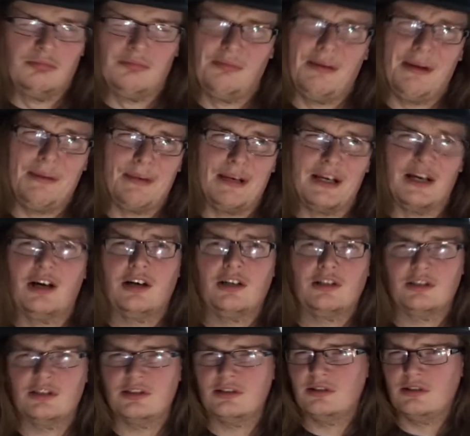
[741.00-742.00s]
Maybe
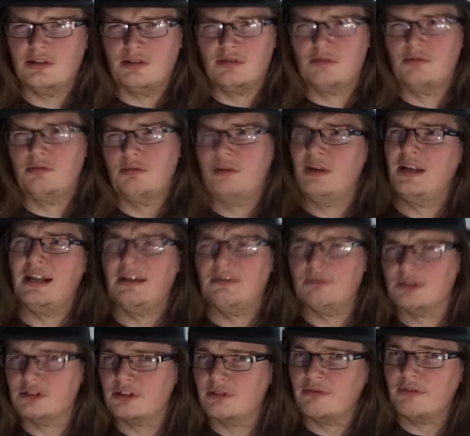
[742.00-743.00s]
not. It
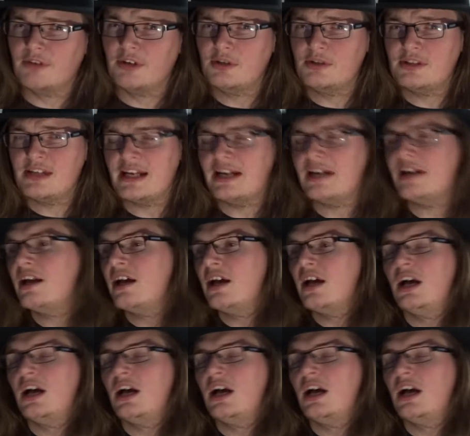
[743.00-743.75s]
was confusing.